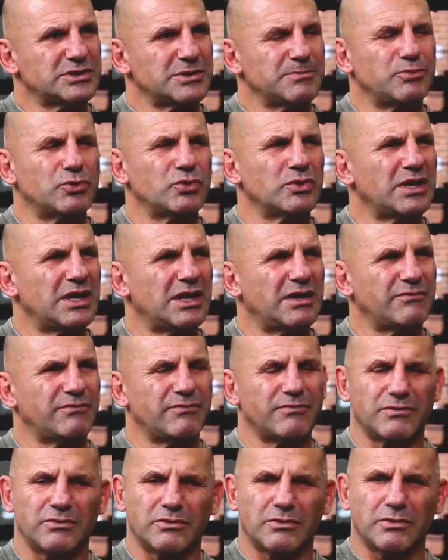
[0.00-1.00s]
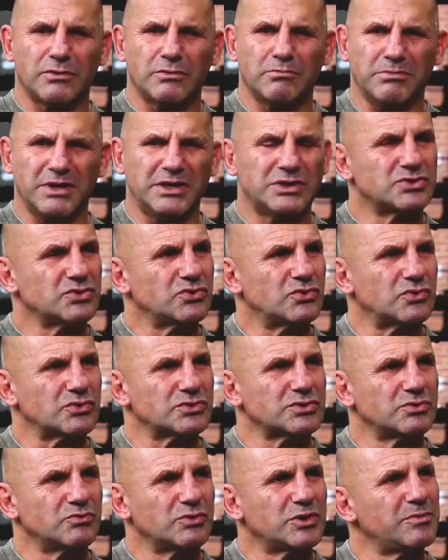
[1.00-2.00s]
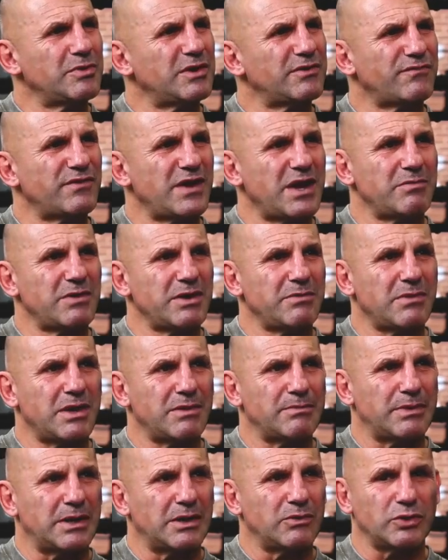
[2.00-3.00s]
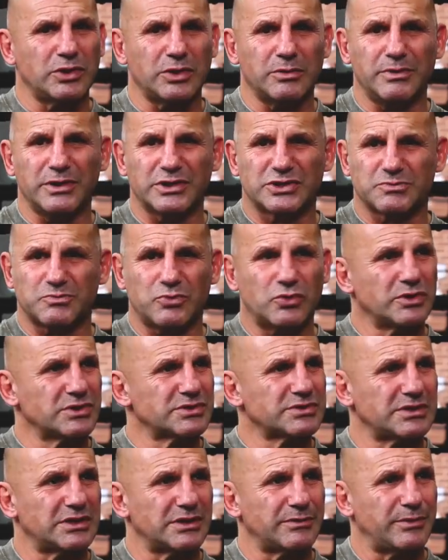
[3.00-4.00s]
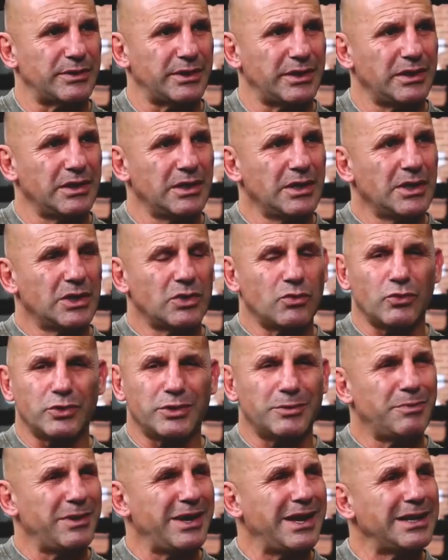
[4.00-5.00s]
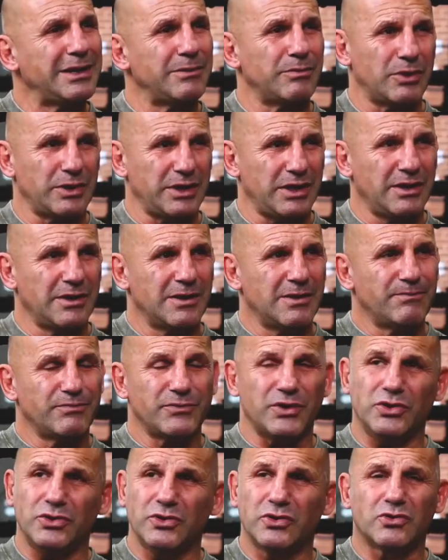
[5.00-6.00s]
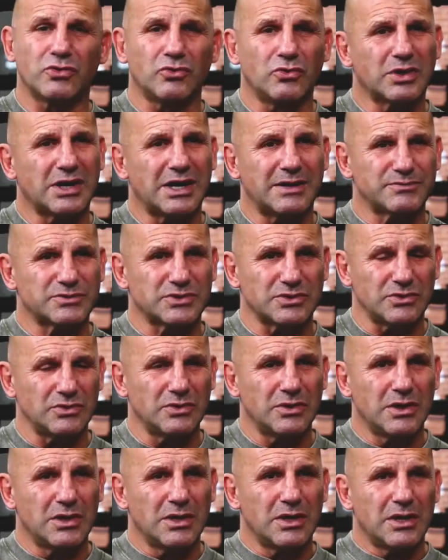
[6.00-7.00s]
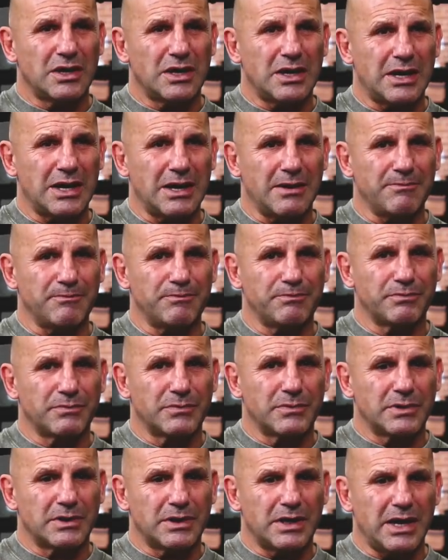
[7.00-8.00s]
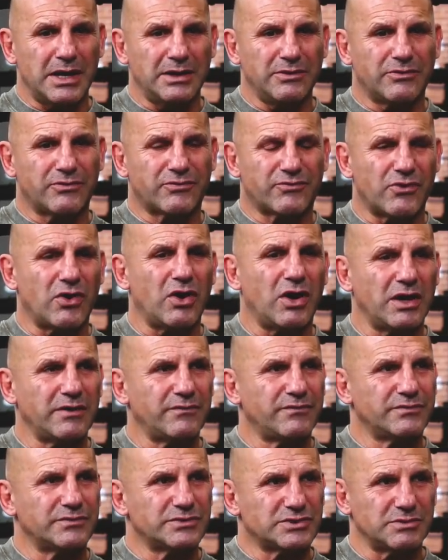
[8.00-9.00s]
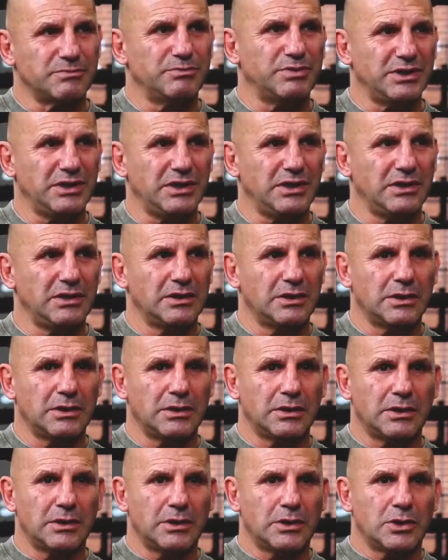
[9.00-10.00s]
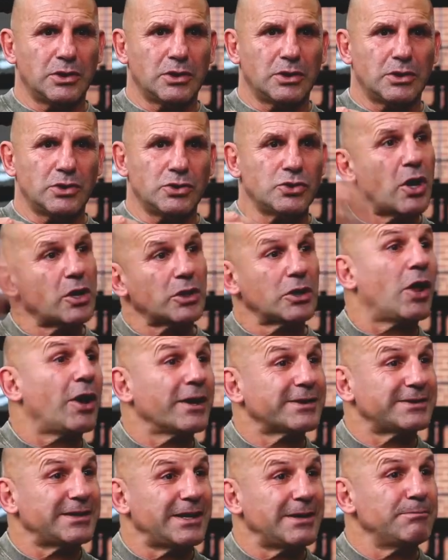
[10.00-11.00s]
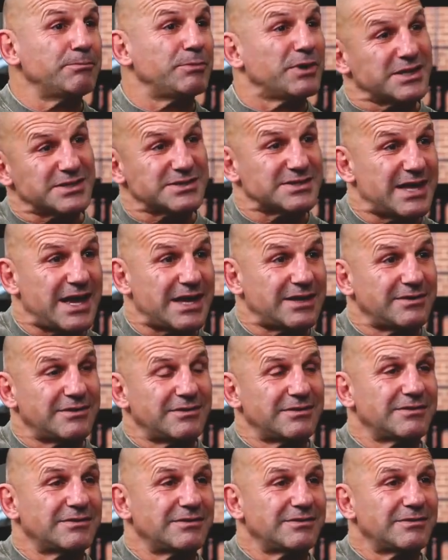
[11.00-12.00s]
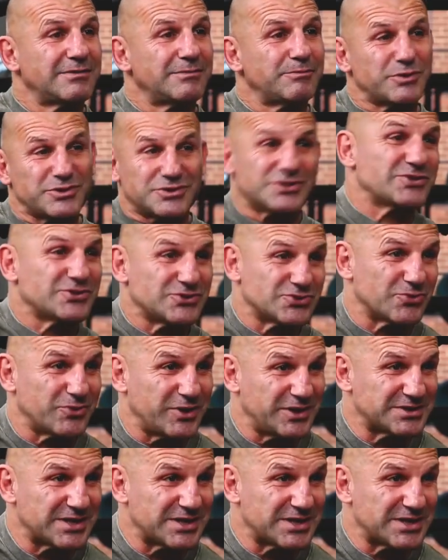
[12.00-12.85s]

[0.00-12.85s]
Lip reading: It's important to have mentors, whether it be a family member, whether it be a sporting celebrity, whether it be anybody that you can look up to and thrive to be not like them, because that position's already